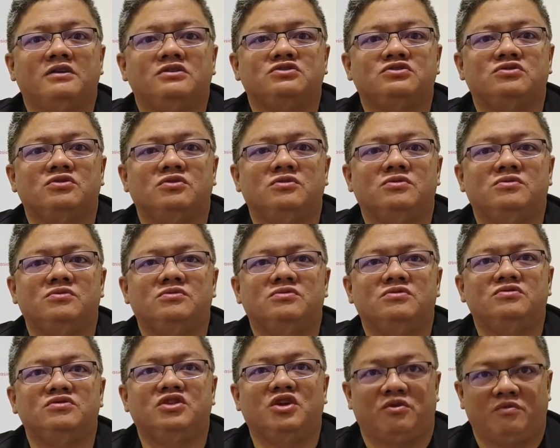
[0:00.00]

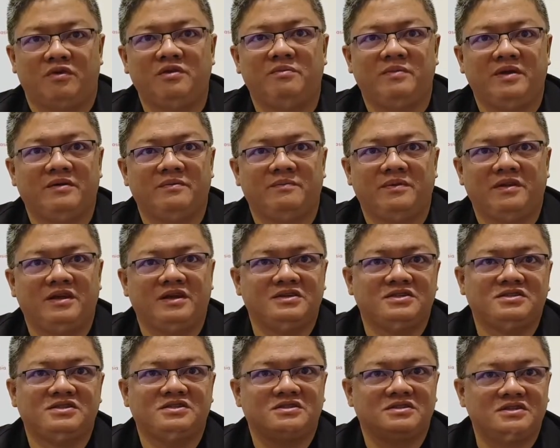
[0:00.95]
So there will be a
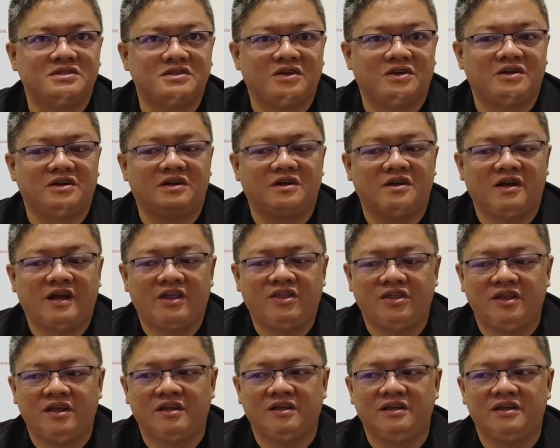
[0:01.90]
place there. There
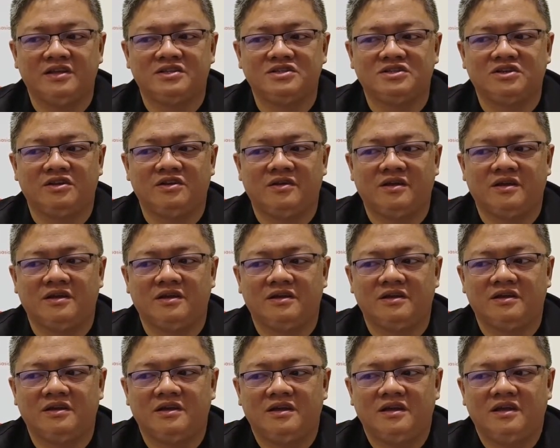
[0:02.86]

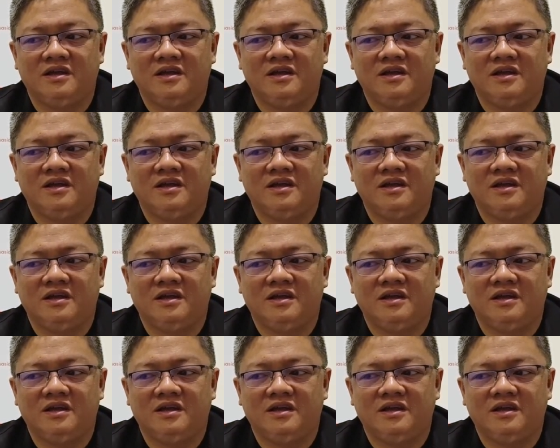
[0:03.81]
are